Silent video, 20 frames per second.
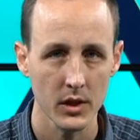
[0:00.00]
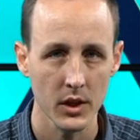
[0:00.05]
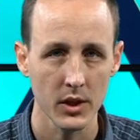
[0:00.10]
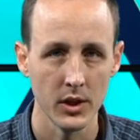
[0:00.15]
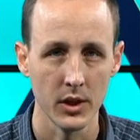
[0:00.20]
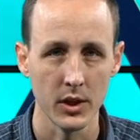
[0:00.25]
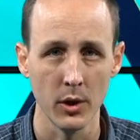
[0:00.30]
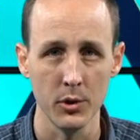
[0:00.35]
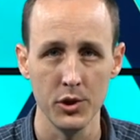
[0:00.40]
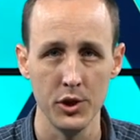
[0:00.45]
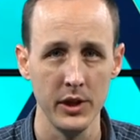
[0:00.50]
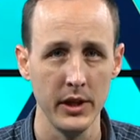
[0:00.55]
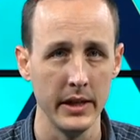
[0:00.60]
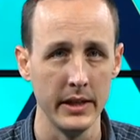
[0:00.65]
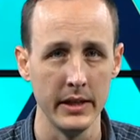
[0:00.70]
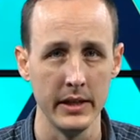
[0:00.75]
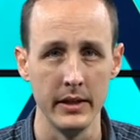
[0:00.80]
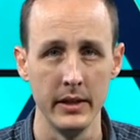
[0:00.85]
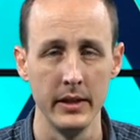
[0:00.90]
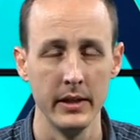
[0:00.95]

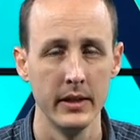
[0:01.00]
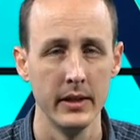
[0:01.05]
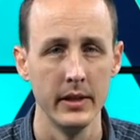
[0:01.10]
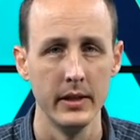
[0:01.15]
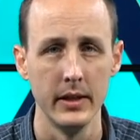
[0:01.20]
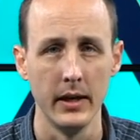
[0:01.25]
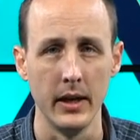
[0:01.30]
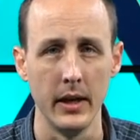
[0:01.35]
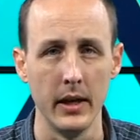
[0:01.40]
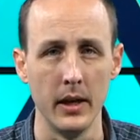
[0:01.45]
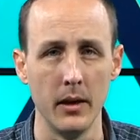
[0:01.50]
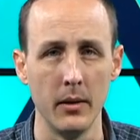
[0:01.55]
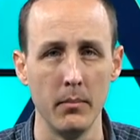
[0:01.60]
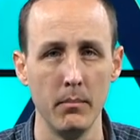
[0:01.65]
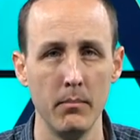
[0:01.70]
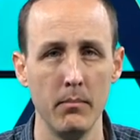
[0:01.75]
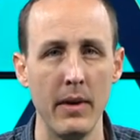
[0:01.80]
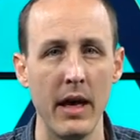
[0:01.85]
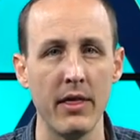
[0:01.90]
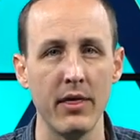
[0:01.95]
negotiated
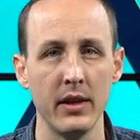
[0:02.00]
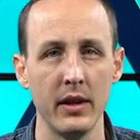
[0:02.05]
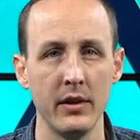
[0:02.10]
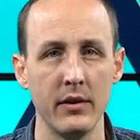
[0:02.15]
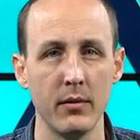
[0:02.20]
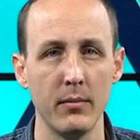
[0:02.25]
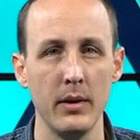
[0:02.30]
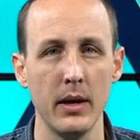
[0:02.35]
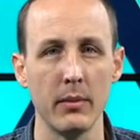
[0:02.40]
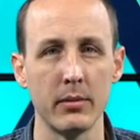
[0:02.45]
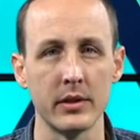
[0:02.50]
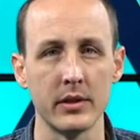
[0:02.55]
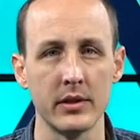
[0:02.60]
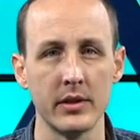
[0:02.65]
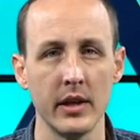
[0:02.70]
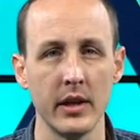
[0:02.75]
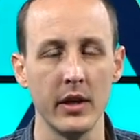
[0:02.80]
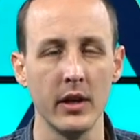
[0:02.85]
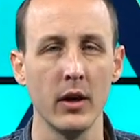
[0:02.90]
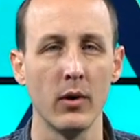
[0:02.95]
um, method to be able to
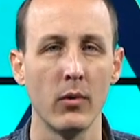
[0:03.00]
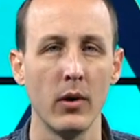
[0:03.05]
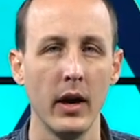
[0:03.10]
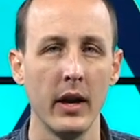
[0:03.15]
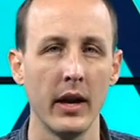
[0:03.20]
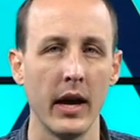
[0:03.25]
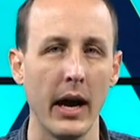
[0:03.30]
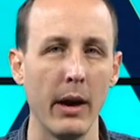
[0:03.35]
say, you know what,